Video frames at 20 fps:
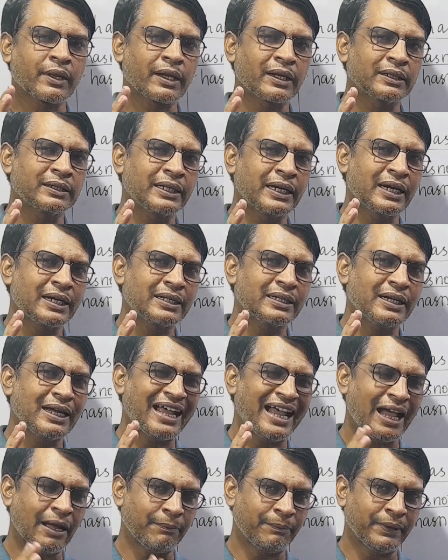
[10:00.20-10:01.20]
that
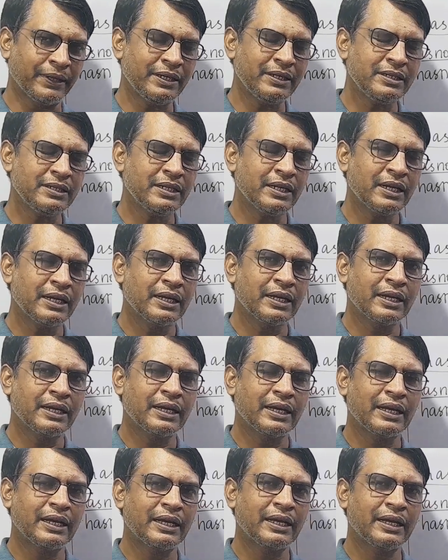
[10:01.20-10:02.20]
happened
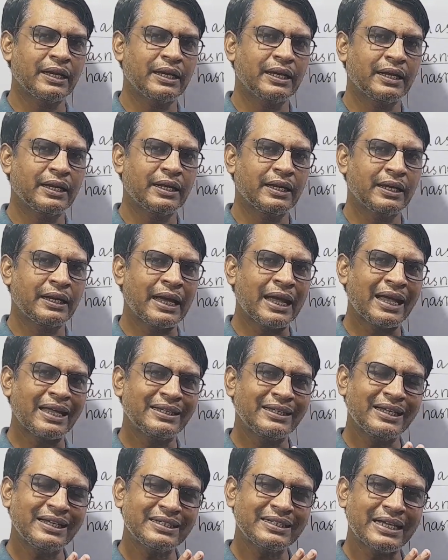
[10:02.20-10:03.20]
and
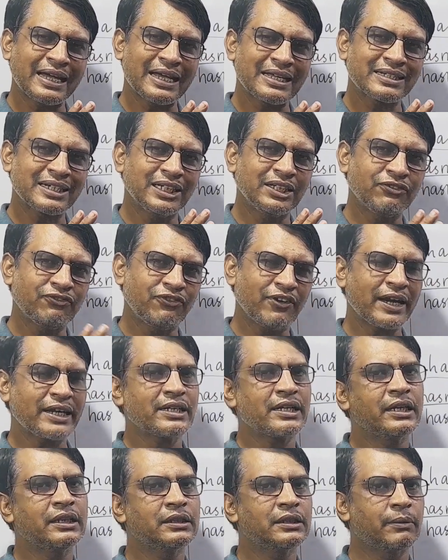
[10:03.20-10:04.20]
it has an
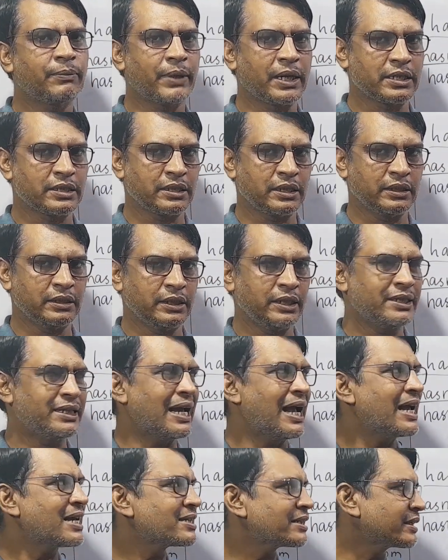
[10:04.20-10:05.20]
effect in the present. It
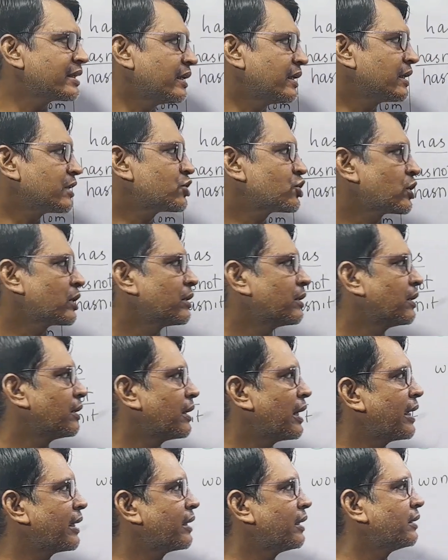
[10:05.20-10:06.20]
has a connection,
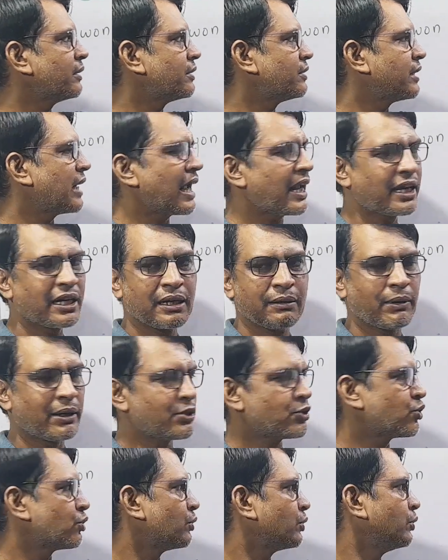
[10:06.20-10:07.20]
like in the diagram I
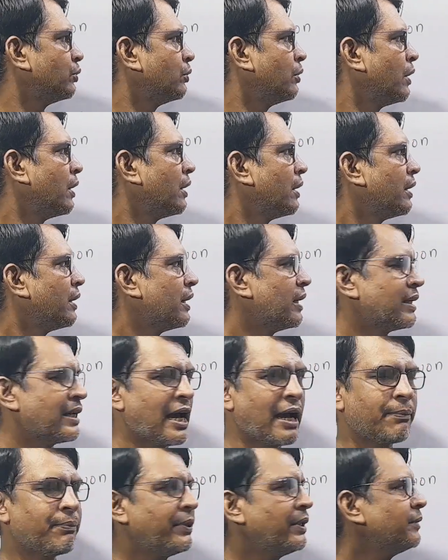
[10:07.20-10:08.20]
showed you. It
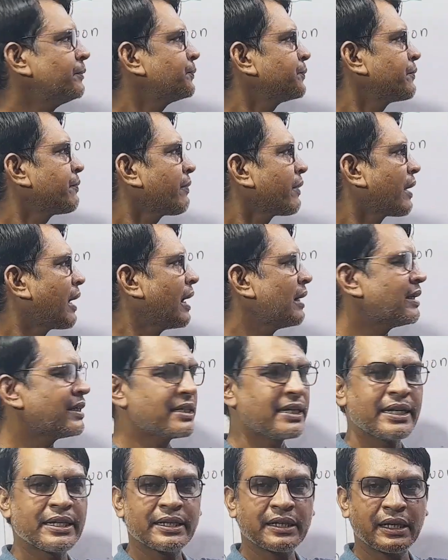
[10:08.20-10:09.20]
happened and it
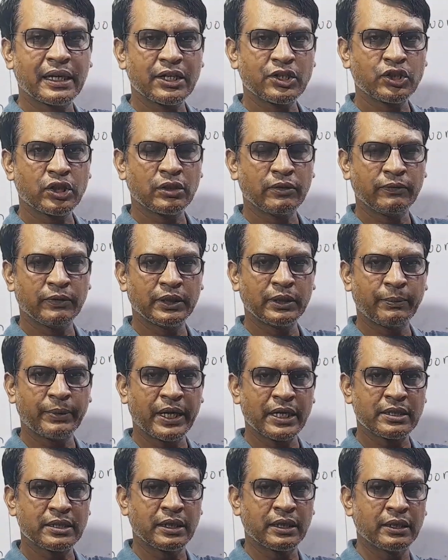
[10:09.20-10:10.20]
has a connection with the
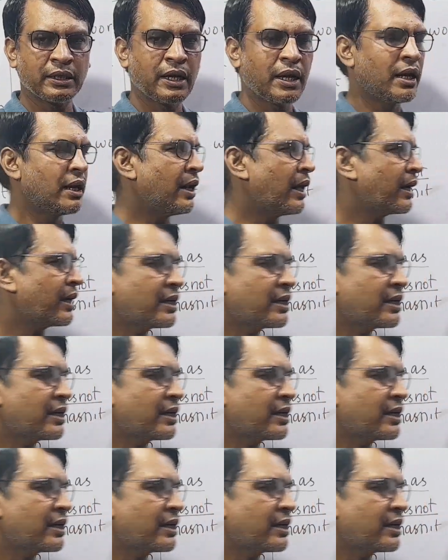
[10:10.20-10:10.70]
present. Like